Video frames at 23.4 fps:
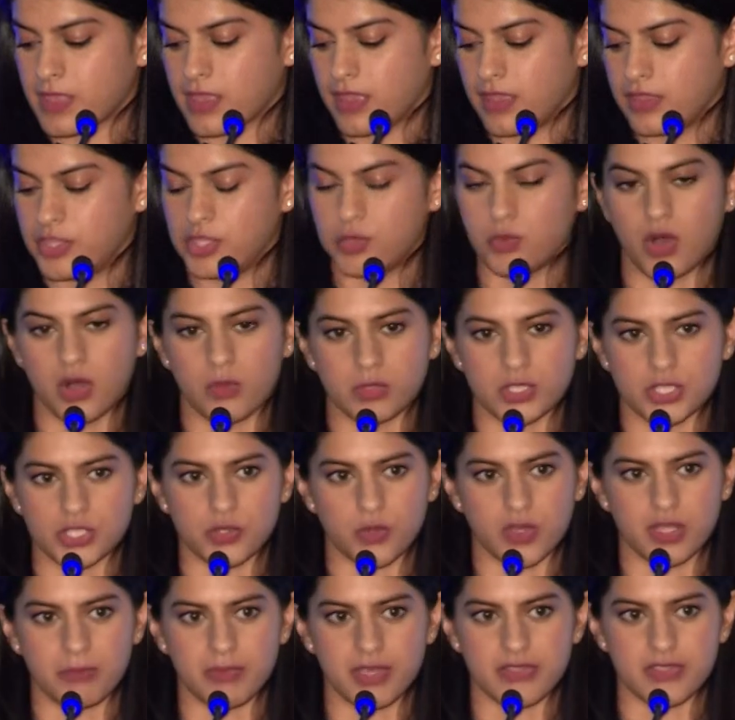you all will
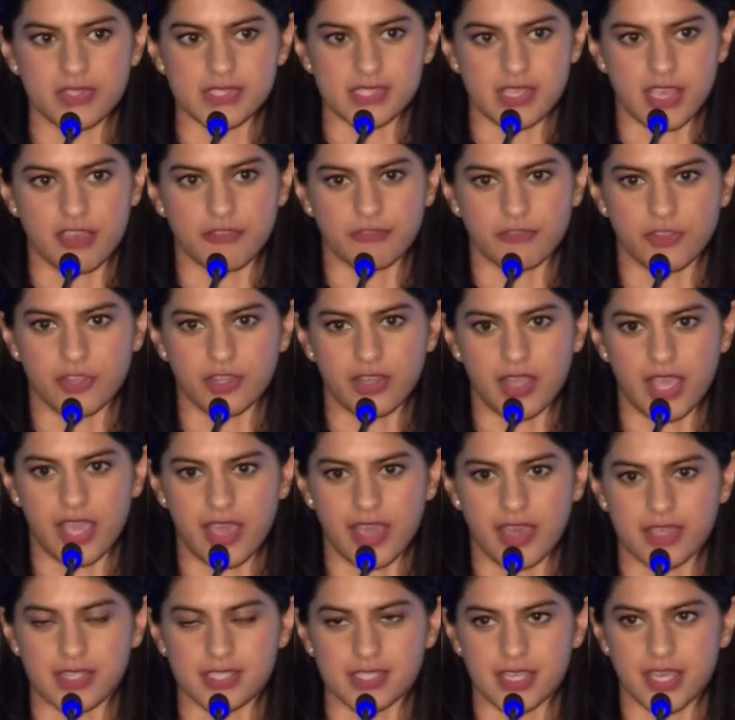join me in this effort
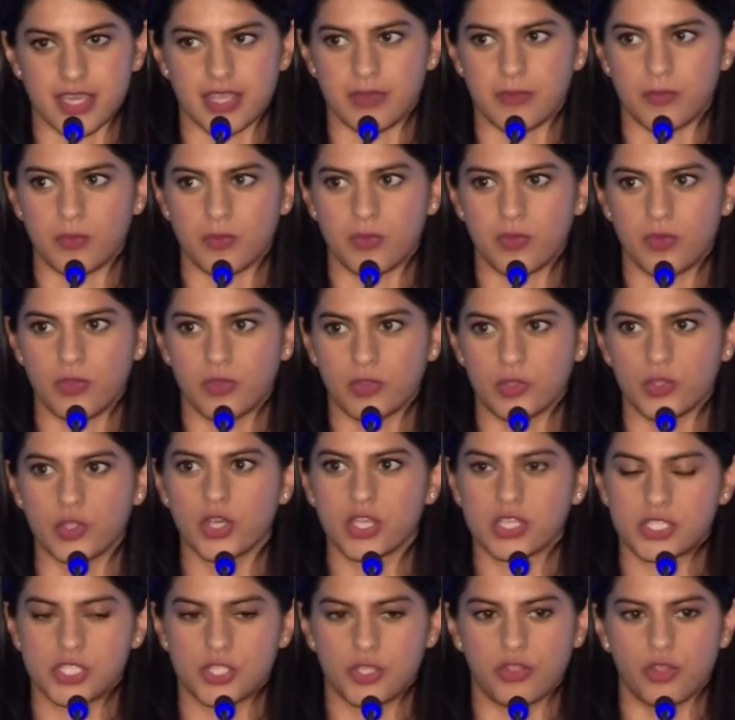and, and
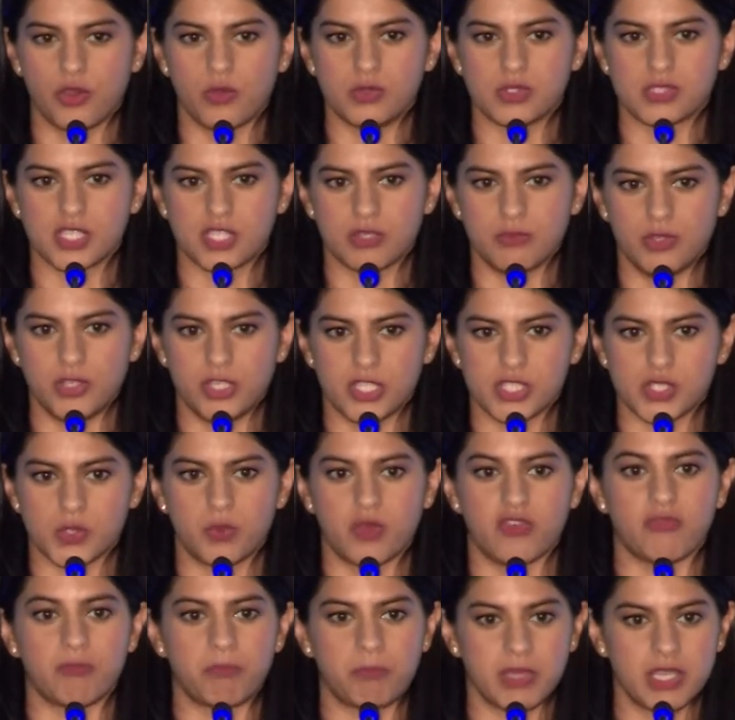look to those communities who
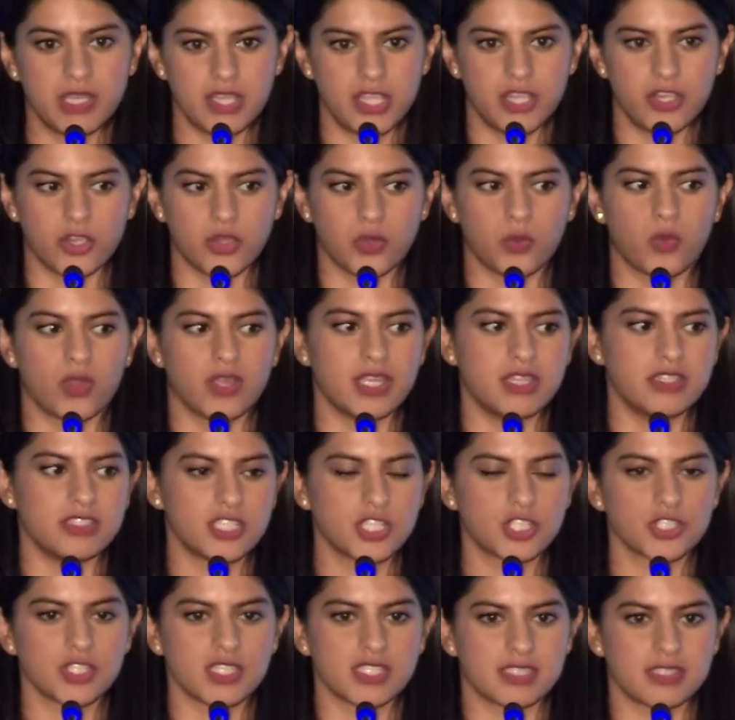have been here, who are
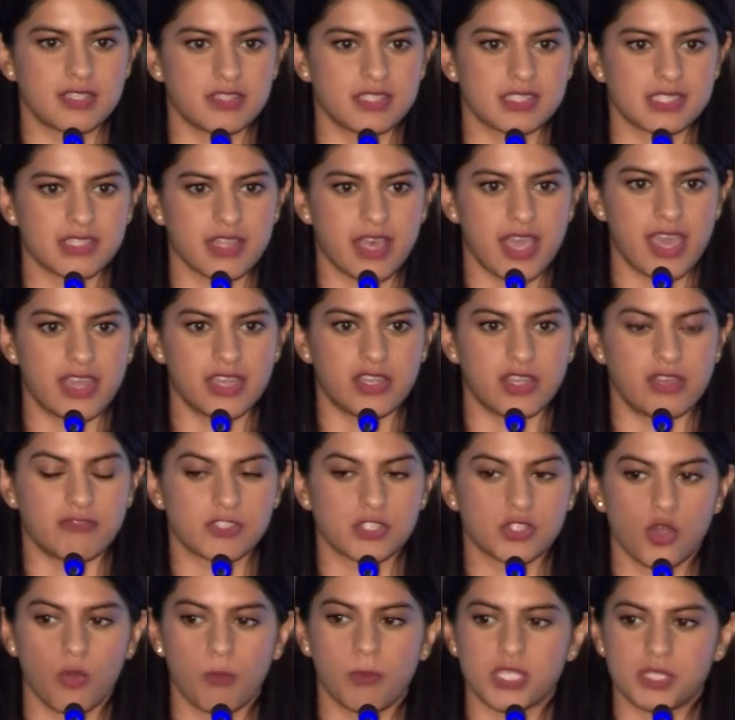indigenous to this land and have
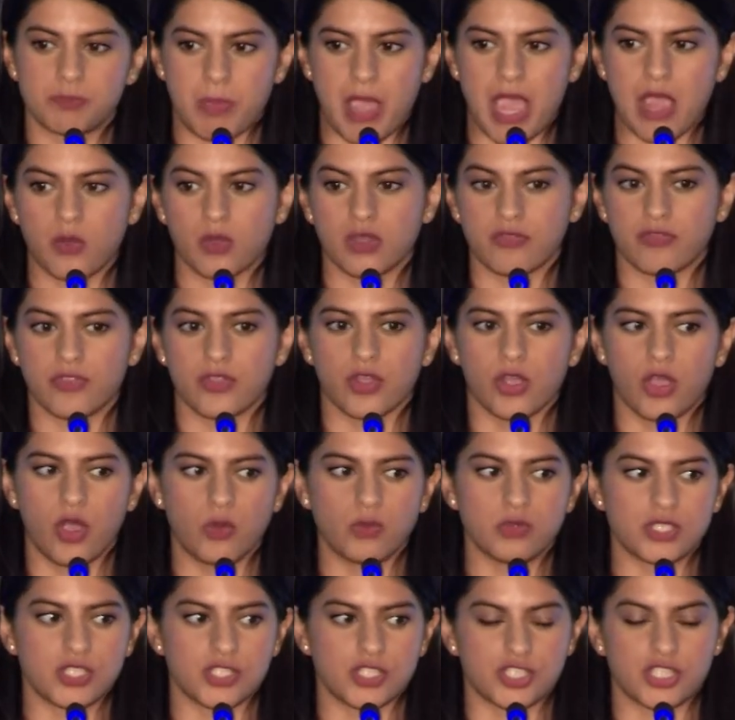so much power of their
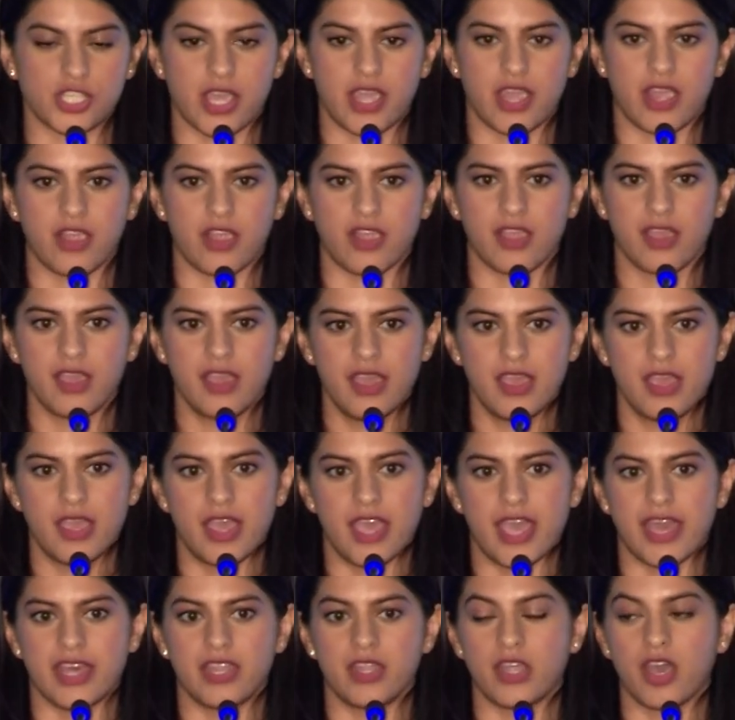own to share,
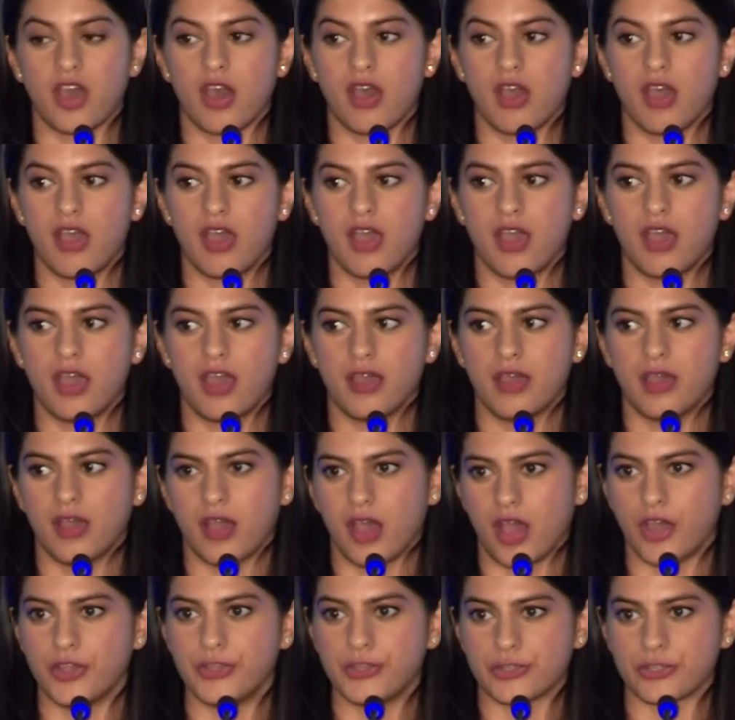and
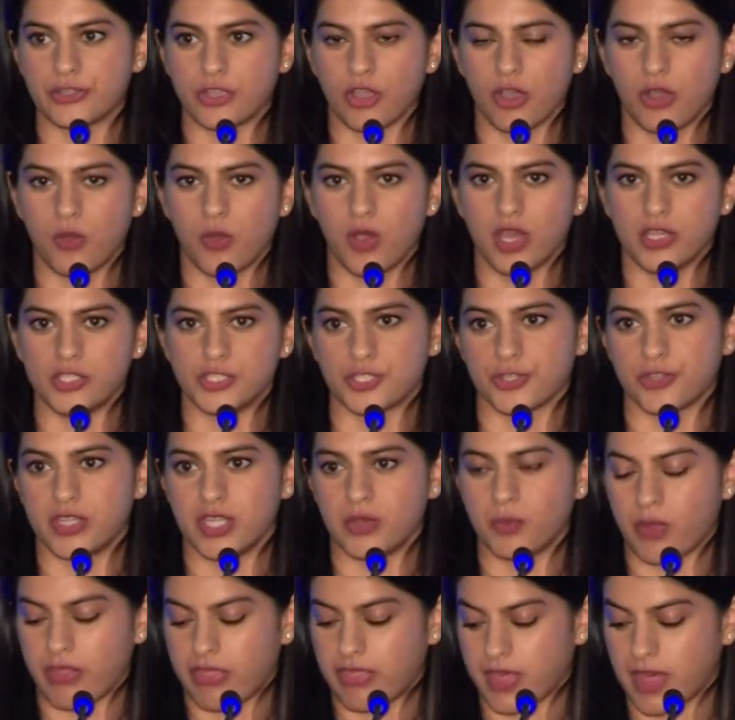undergo a journey
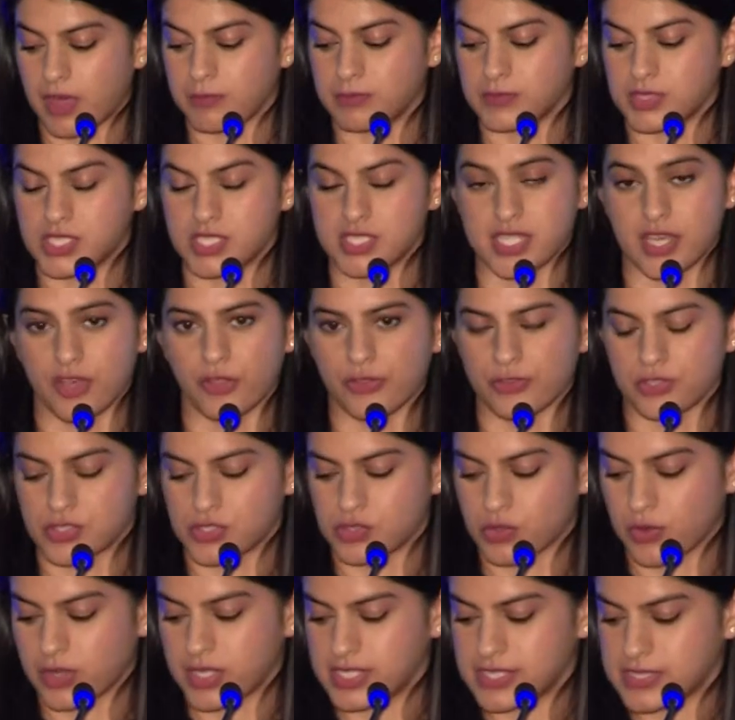with them to tell their
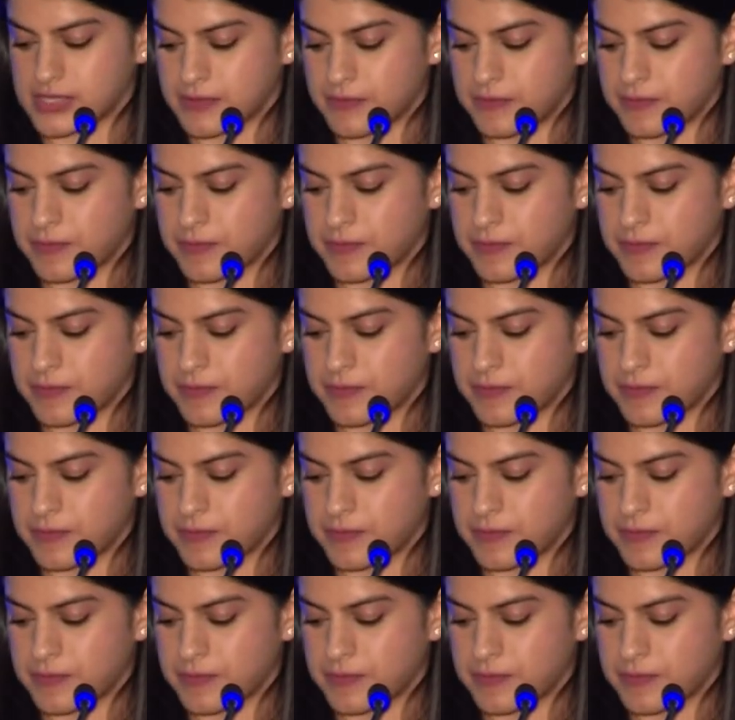stories.